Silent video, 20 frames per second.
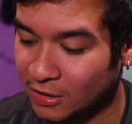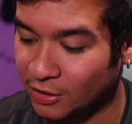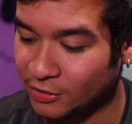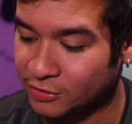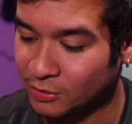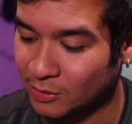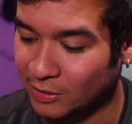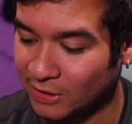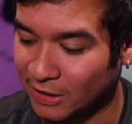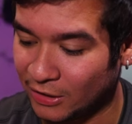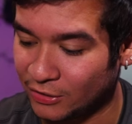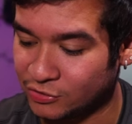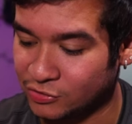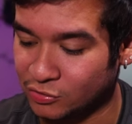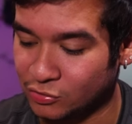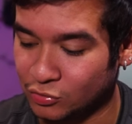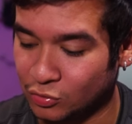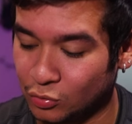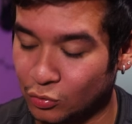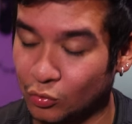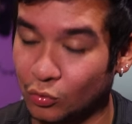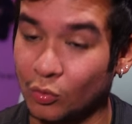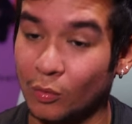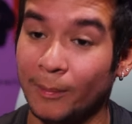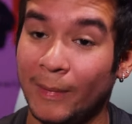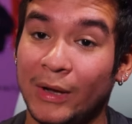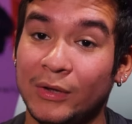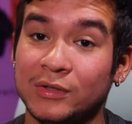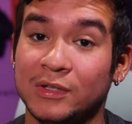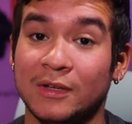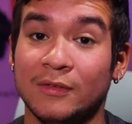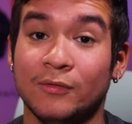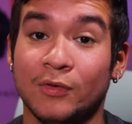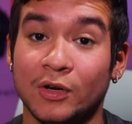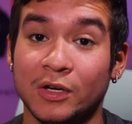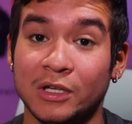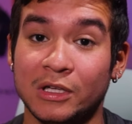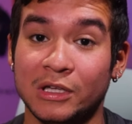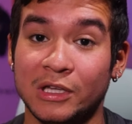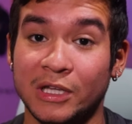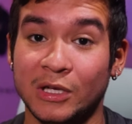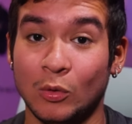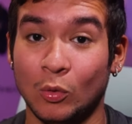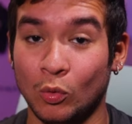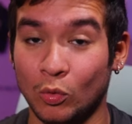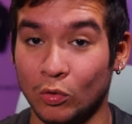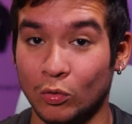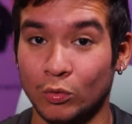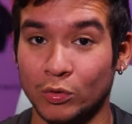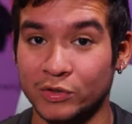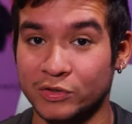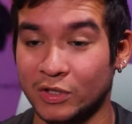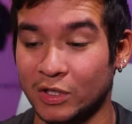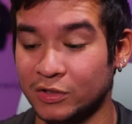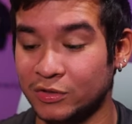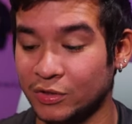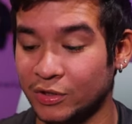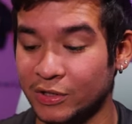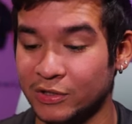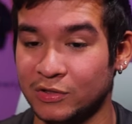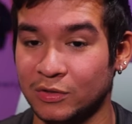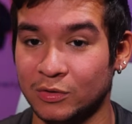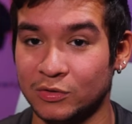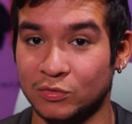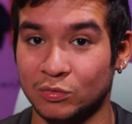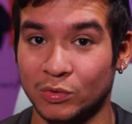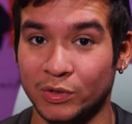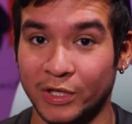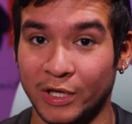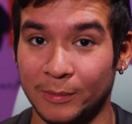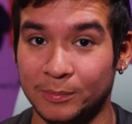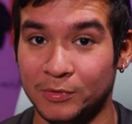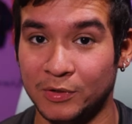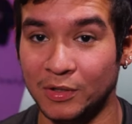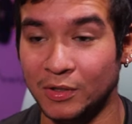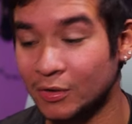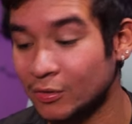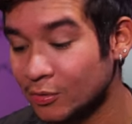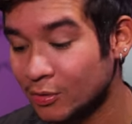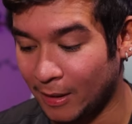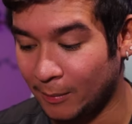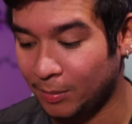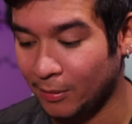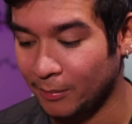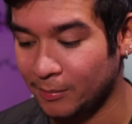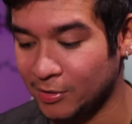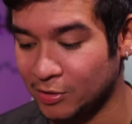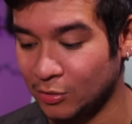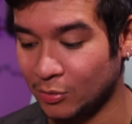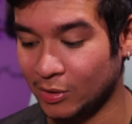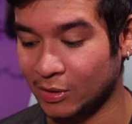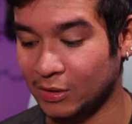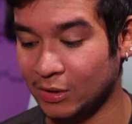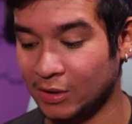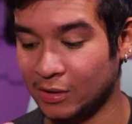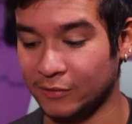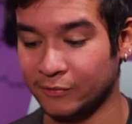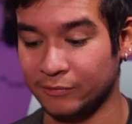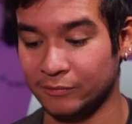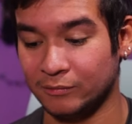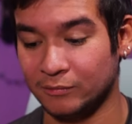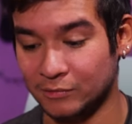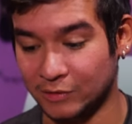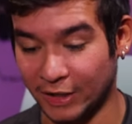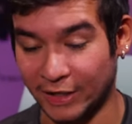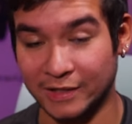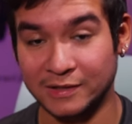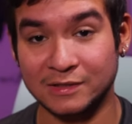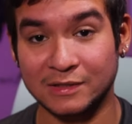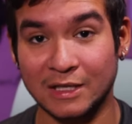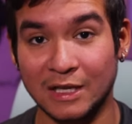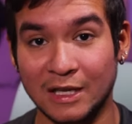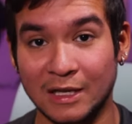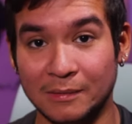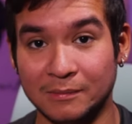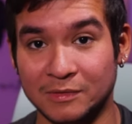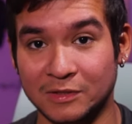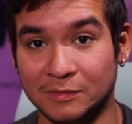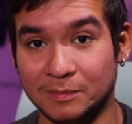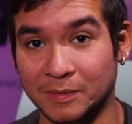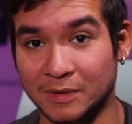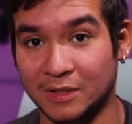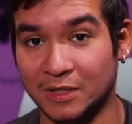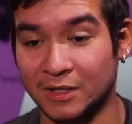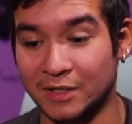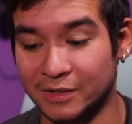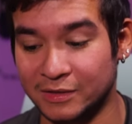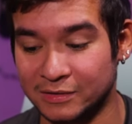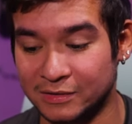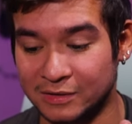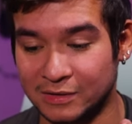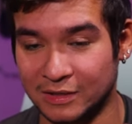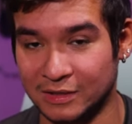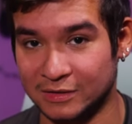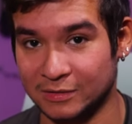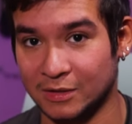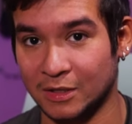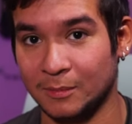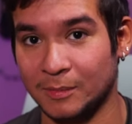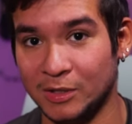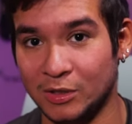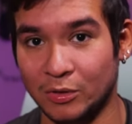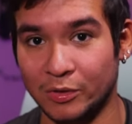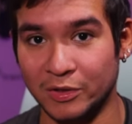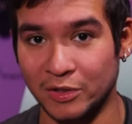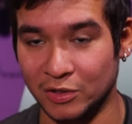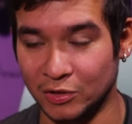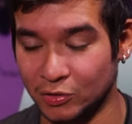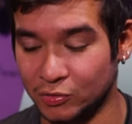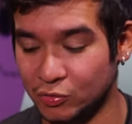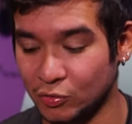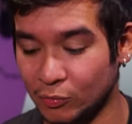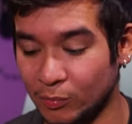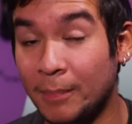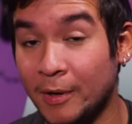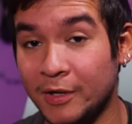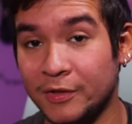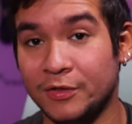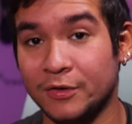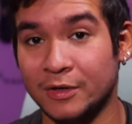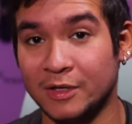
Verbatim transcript: also allows you to mount it vertically or horizontally, so it's really up to you. I'll probably be doing a lot of landscape just because it's going to be going to YouTube, but there